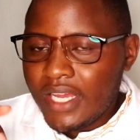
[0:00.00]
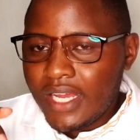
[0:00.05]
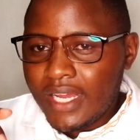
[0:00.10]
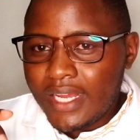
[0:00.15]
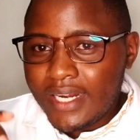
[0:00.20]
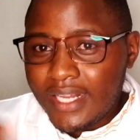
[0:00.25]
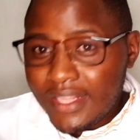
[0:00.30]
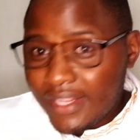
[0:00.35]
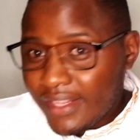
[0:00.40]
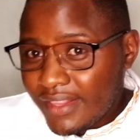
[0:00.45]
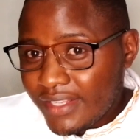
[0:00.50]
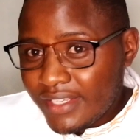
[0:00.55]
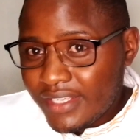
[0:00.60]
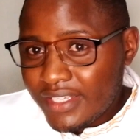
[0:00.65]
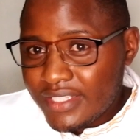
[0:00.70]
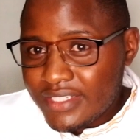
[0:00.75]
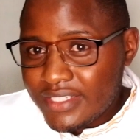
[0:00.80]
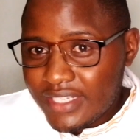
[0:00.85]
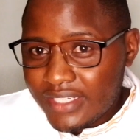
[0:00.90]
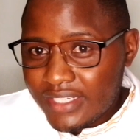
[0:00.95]
Another thing
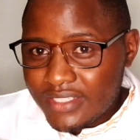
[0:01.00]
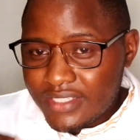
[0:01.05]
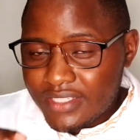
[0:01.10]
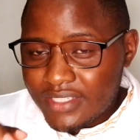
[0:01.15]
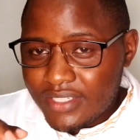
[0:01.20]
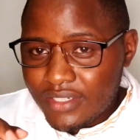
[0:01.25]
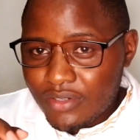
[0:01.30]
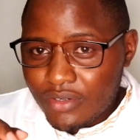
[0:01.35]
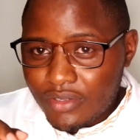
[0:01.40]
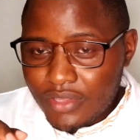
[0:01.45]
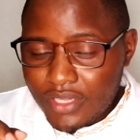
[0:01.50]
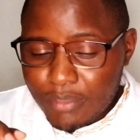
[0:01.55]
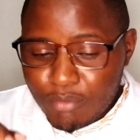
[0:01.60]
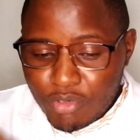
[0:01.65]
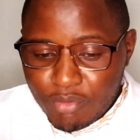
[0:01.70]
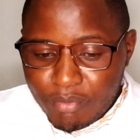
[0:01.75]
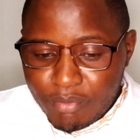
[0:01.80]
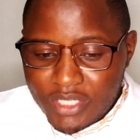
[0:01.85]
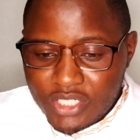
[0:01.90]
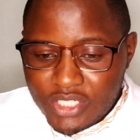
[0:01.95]
is that the
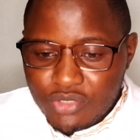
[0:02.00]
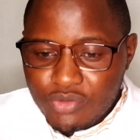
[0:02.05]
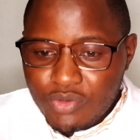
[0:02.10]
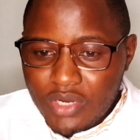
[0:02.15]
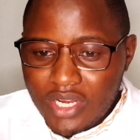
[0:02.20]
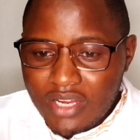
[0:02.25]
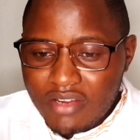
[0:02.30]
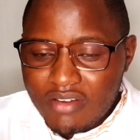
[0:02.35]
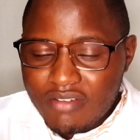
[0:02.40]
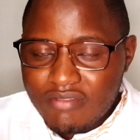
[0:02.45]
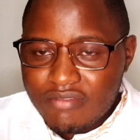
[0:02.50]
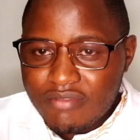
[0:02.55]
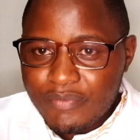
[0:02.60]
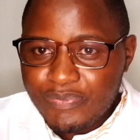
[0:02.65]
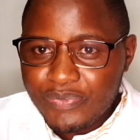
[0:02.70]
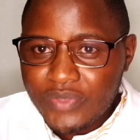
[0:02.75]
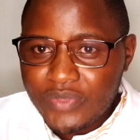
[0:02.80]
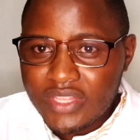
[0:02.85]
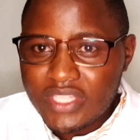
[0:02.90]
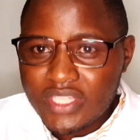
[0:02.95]
moment you have
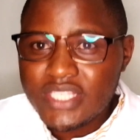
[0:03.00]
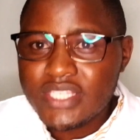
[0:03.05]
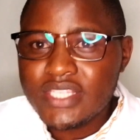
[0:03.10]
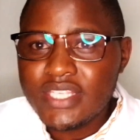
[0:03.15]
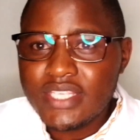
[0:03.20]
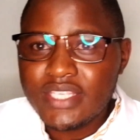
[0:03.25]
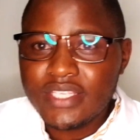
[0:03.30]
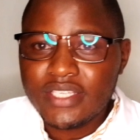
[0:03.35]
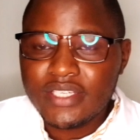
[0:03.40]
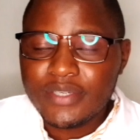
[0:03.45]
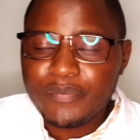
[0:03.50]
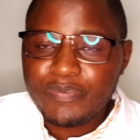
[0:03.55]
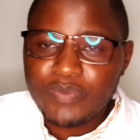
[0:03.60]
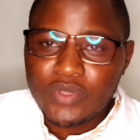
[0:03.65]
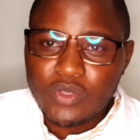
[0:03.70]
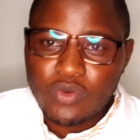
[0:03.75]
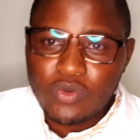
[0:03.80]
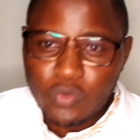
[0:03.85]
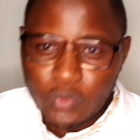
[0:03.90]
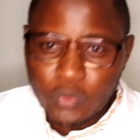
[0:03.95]
this thing
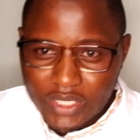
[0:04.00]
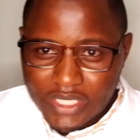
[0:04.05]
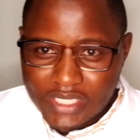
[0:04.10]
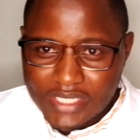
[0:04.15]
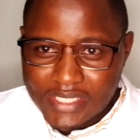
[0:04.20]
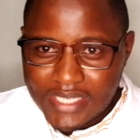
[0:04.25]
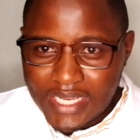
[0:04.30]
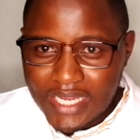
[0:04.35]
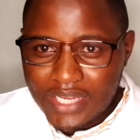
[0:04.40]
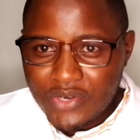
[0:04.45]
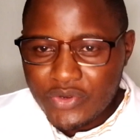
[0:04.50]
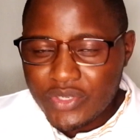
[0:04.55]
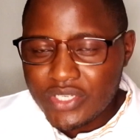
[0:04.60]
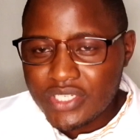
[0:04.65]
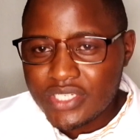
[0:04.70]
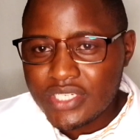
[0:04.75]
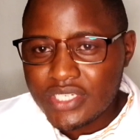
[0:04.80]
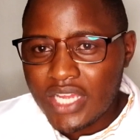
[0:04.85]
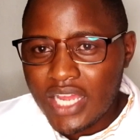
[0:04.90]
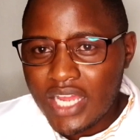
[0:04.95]
we
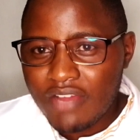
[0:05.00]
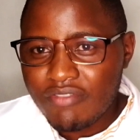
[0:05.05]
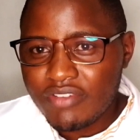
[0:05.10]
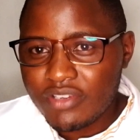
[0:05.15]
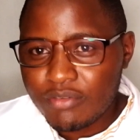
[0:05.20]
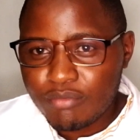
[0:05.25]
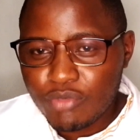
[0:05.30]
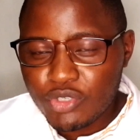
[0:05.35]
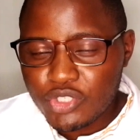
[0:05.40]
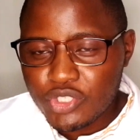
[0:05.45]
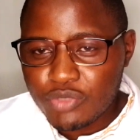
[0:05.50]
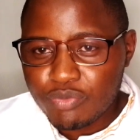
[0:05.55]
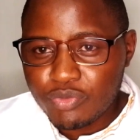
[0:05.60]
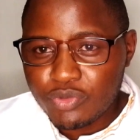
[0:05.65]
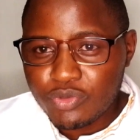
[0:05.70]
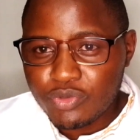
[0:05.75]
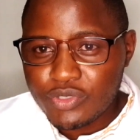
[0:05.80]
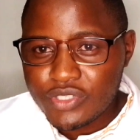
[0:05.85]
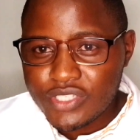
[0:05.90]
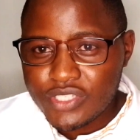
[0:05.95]
discourage having
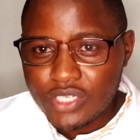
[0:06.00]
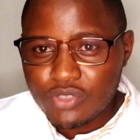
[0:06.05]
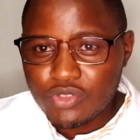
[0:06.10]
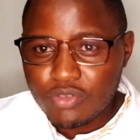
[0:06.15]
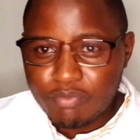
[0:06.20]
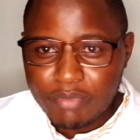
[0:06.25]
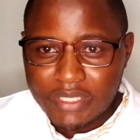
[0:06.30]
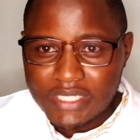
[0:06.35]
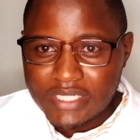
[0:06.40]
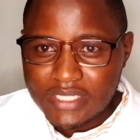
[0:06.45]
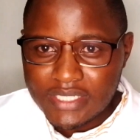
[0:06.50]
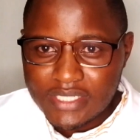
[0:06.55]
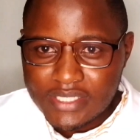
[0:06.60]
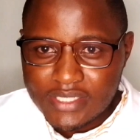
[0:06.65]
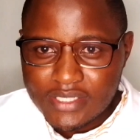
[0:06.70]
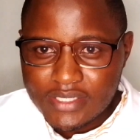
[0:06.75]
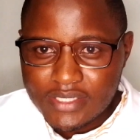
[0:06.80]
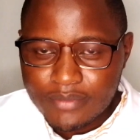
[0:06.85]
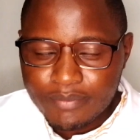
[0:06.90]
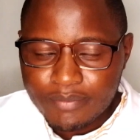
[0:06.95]
multiple sexual
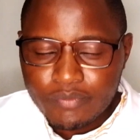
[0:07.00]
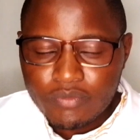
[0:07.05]
partners.